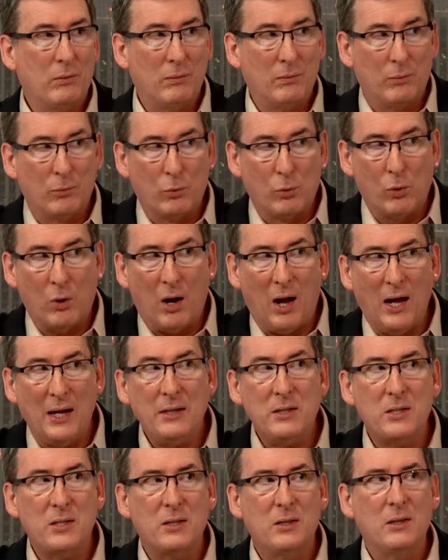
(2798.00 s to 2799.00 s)

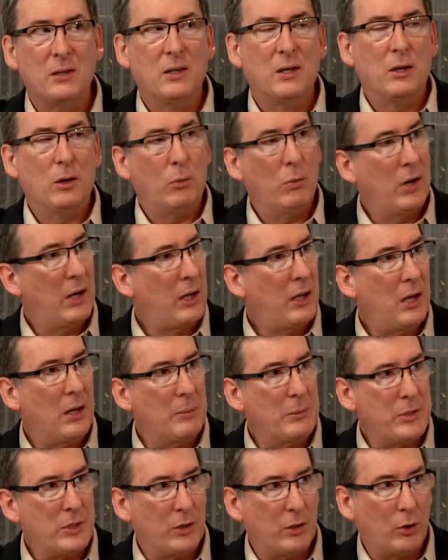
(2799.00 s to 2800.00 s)
right when it
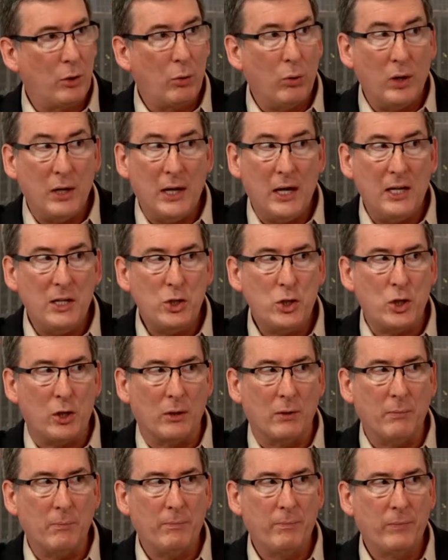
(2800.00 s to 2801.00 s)
comes to the creation.